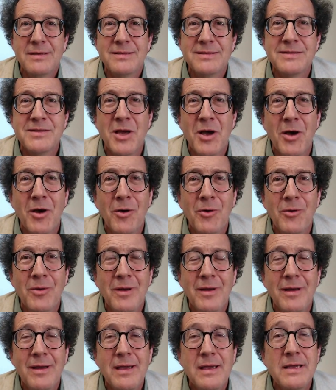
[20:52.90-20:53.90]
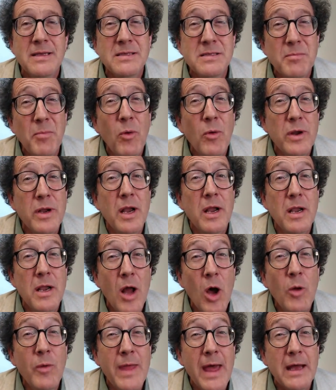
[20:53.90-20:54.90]
So it's important to
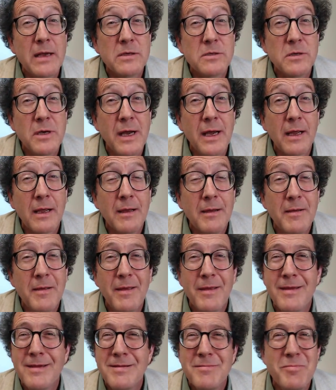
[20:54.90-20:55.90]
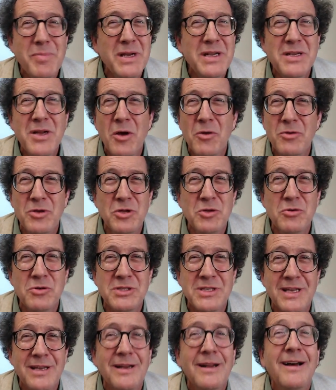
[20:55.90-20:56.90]
know that trick, but don't
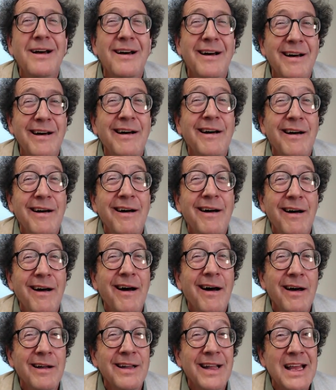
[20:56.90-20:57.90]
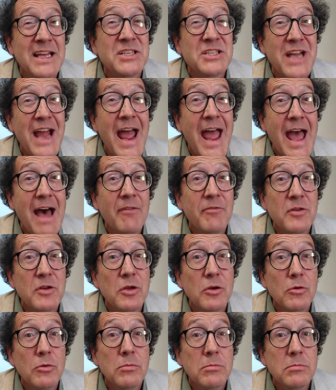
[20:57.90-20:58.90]
use it unless you have to.